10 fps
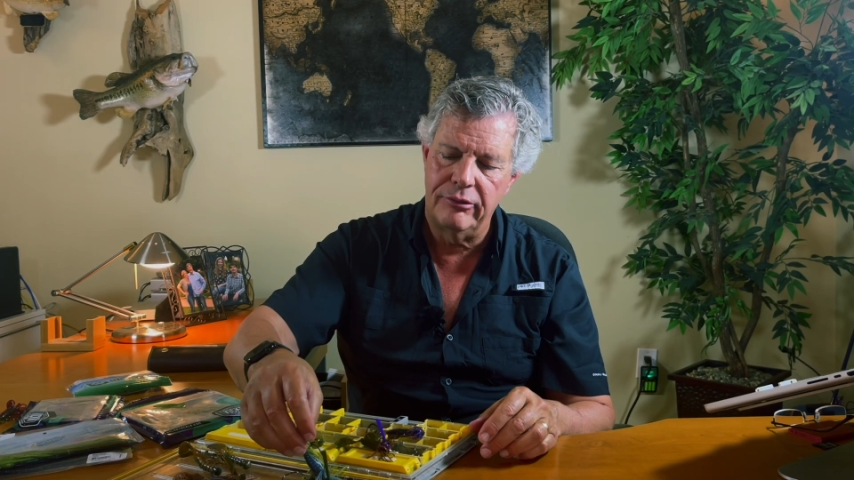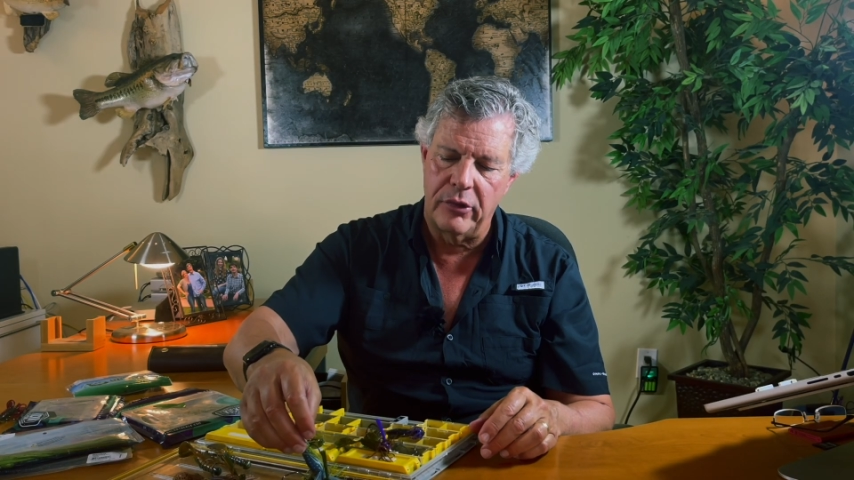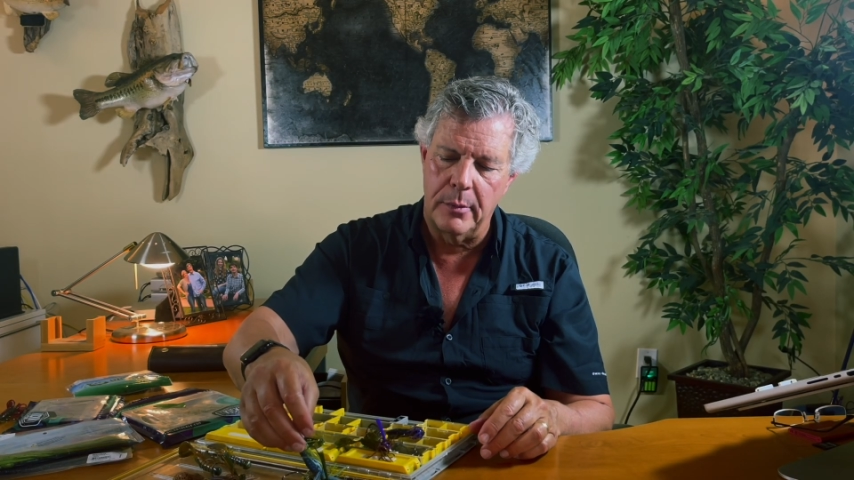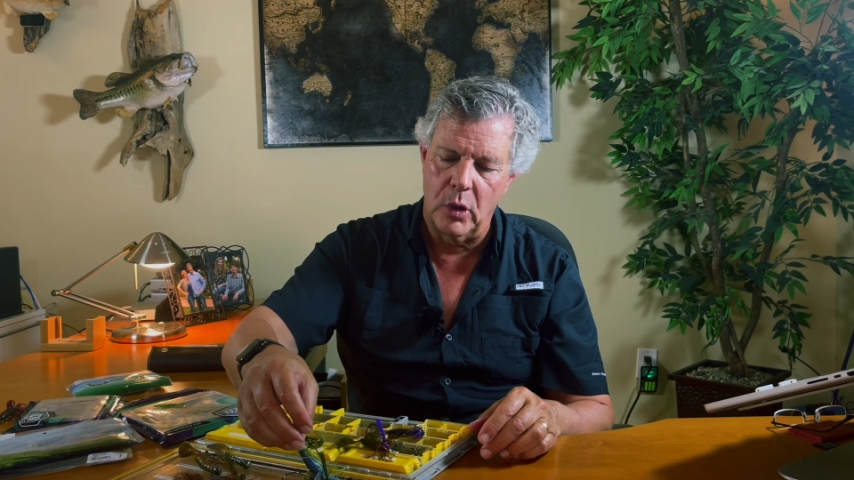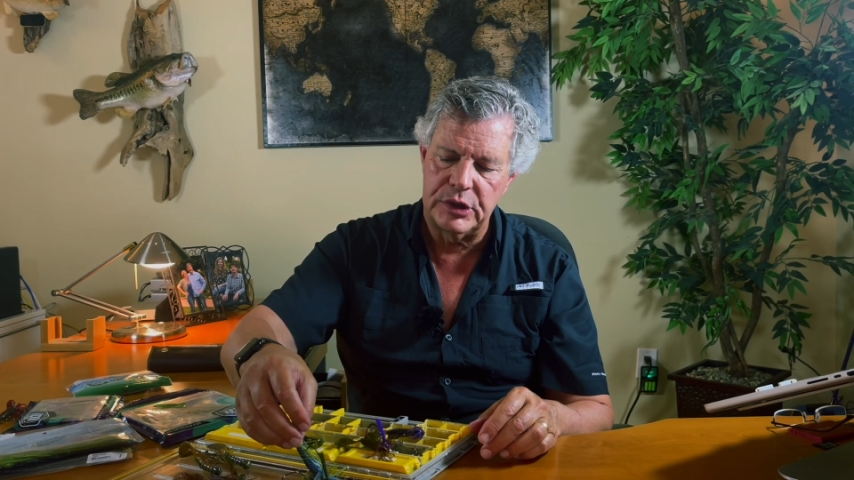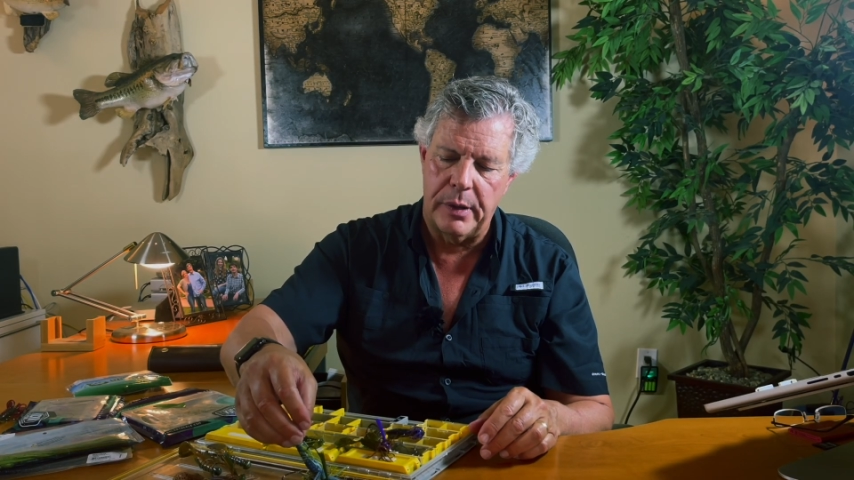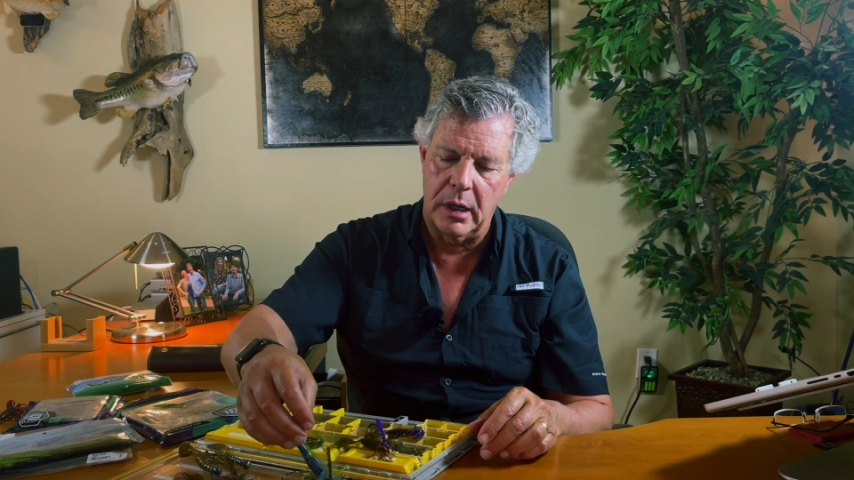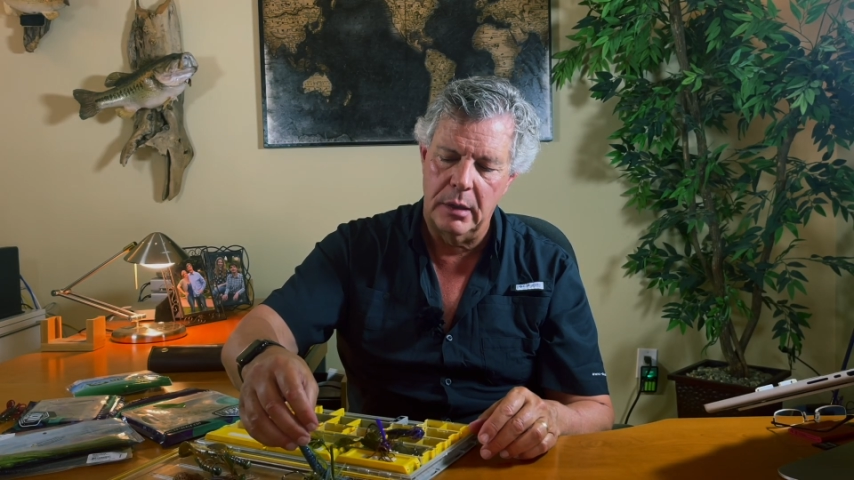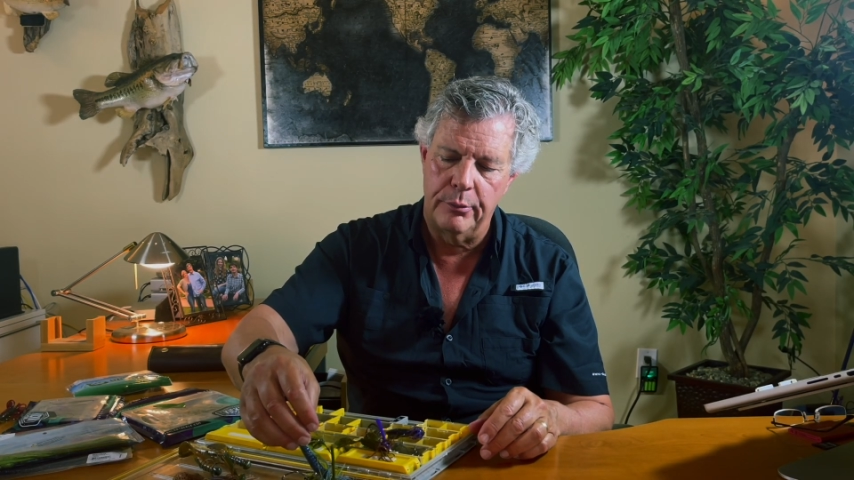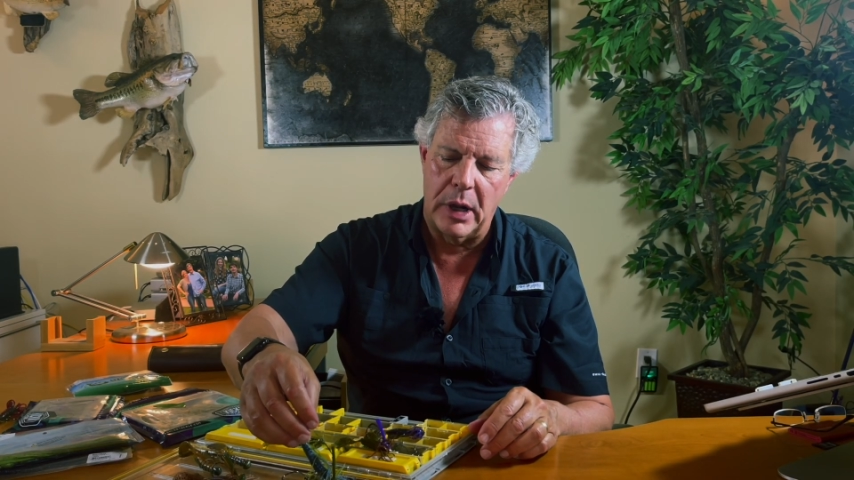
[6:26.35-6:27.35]
for the most
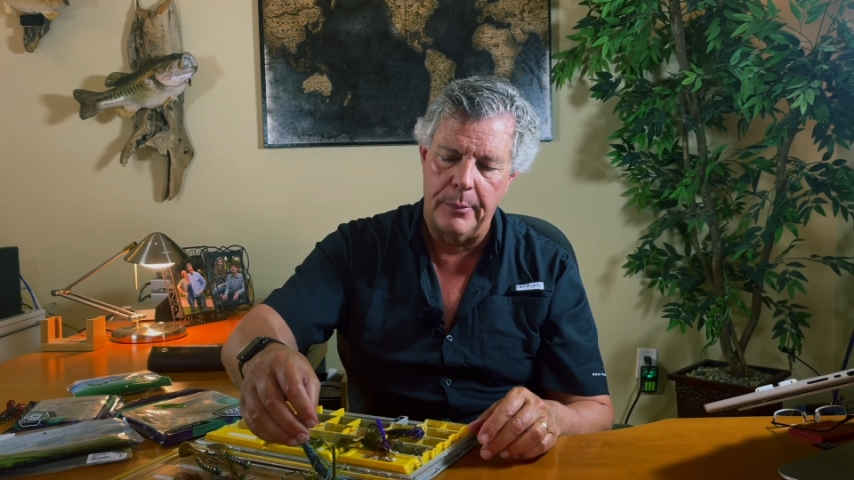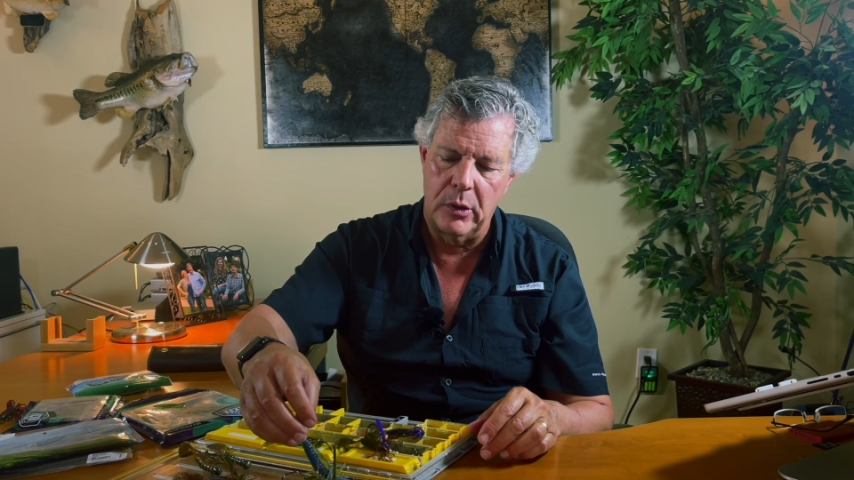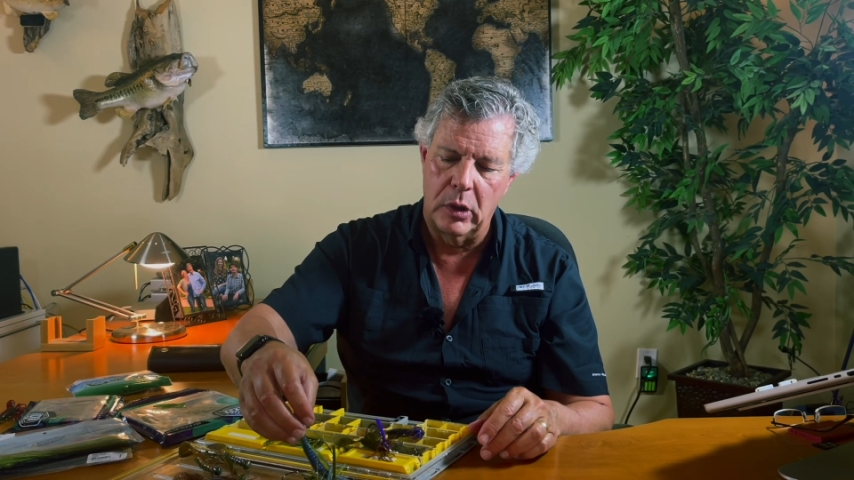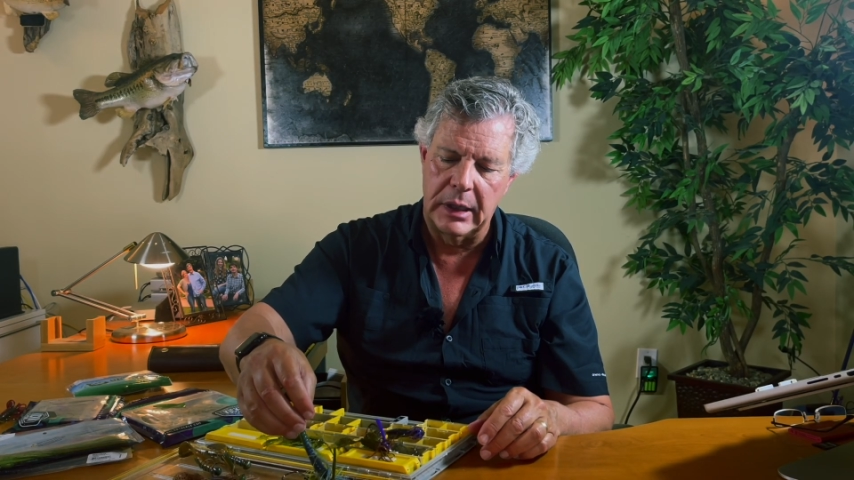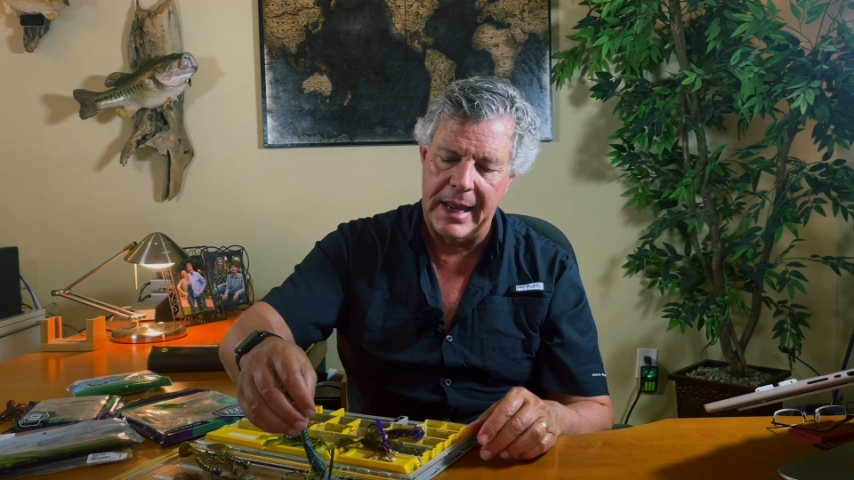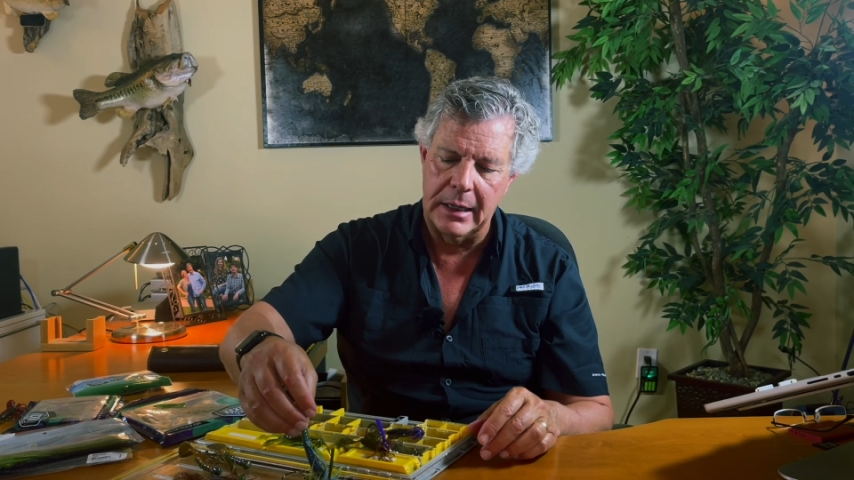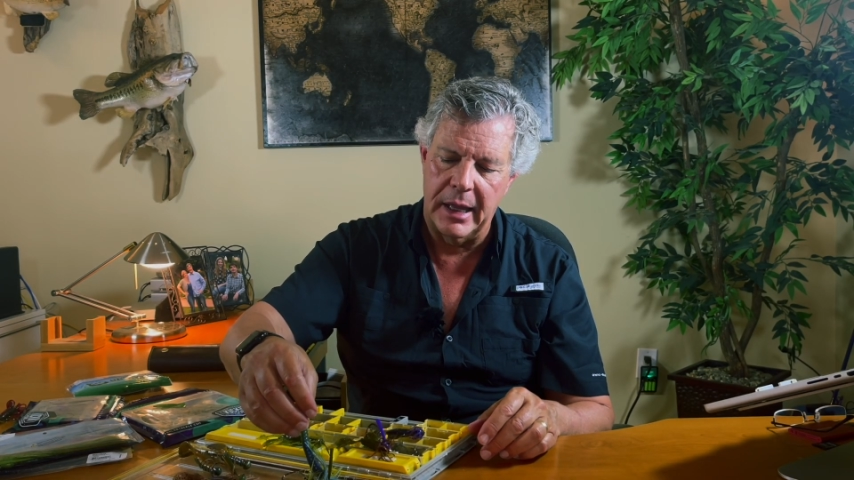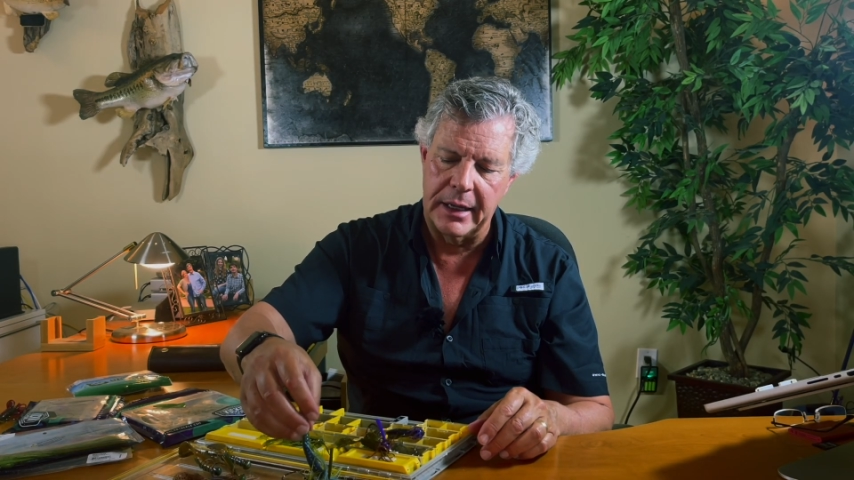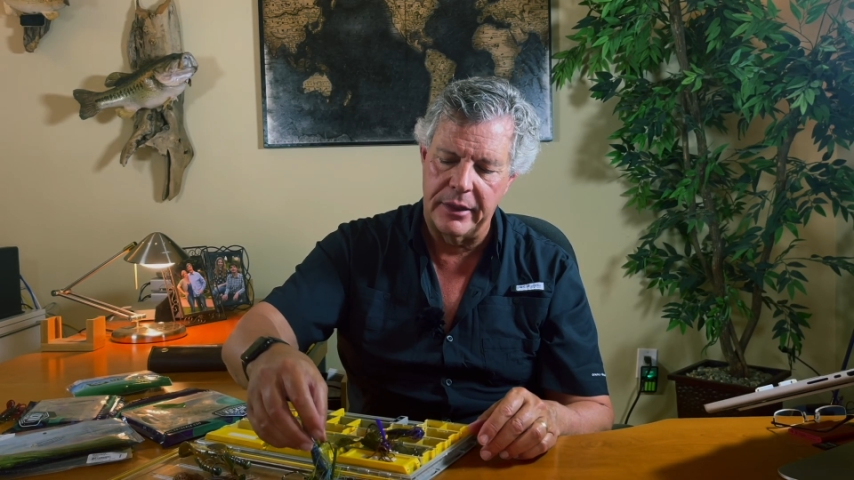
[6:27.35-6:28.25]
part, it probably will land like